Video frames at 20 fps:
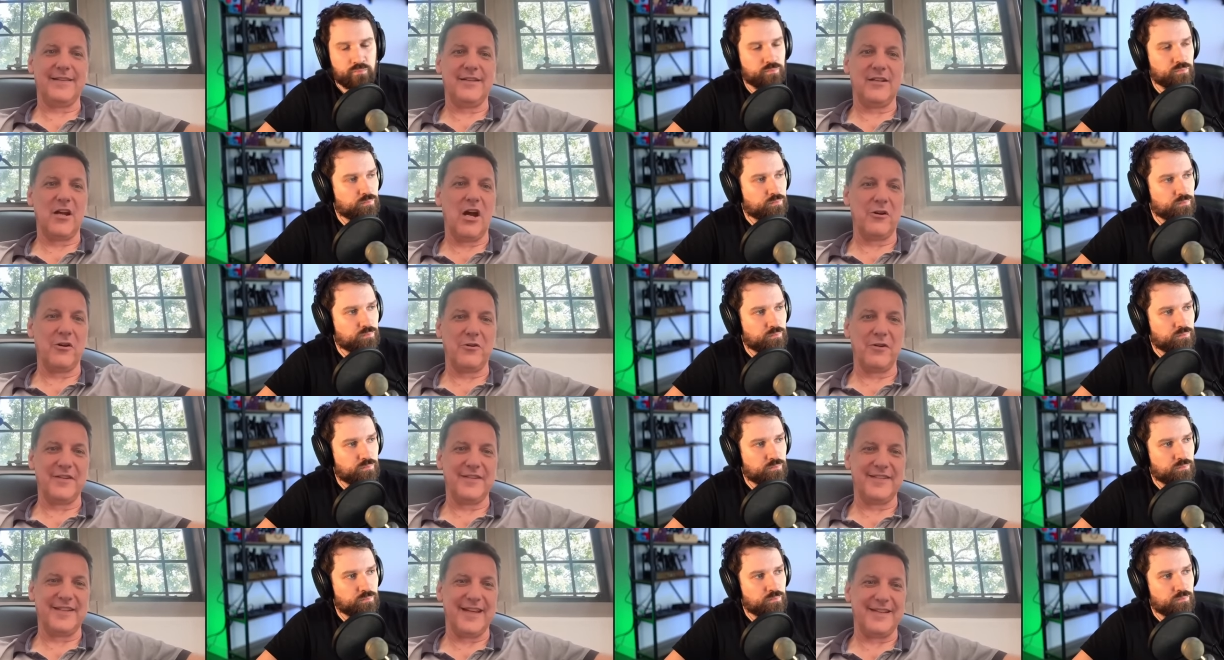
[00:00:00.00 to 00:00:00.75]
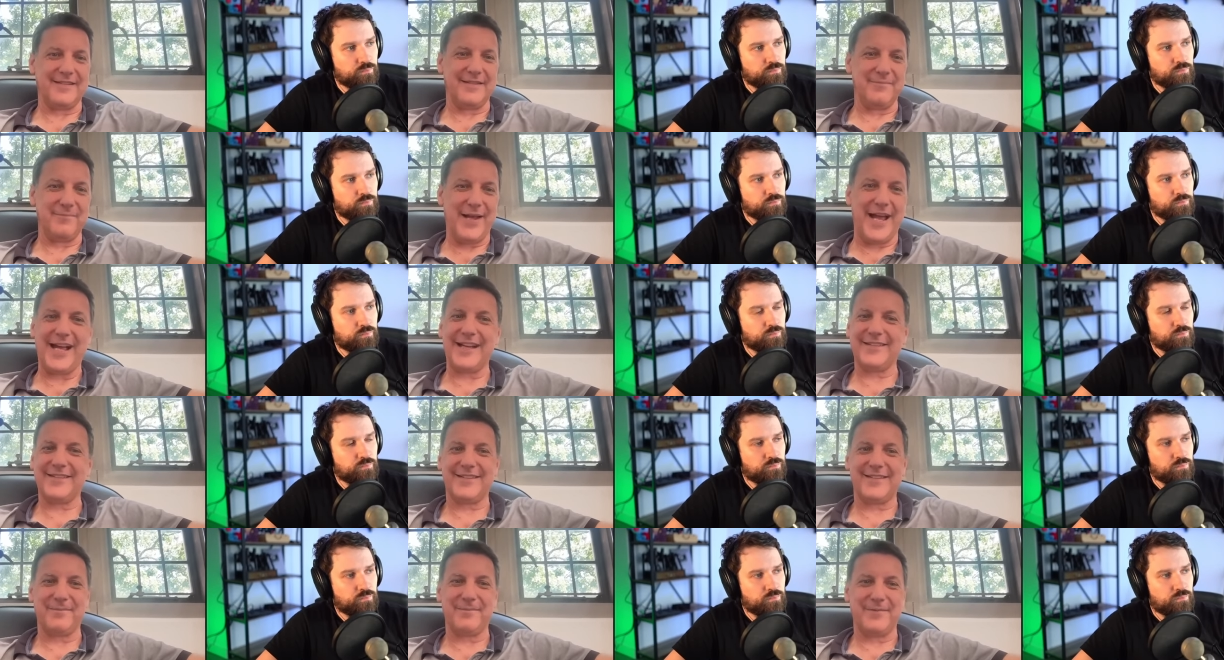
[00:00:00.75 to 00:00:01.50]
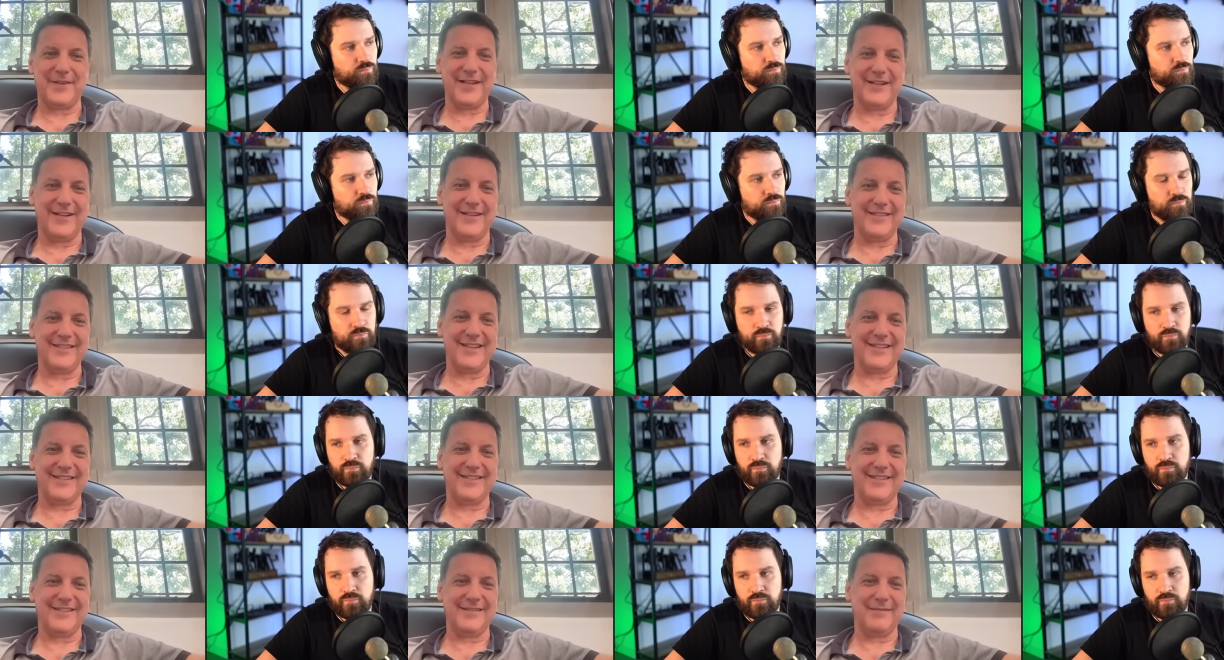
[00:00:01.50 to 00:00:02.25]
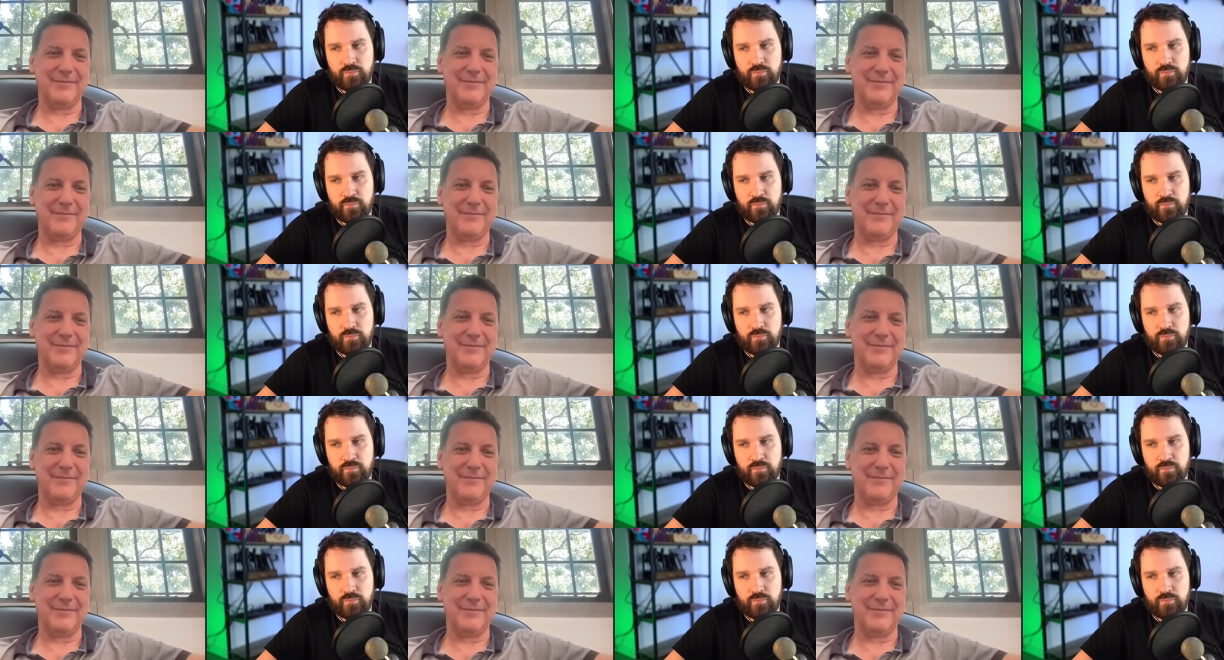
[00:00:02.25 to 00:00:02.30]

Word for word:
Speaker 1: Congress hasn't passed something on this,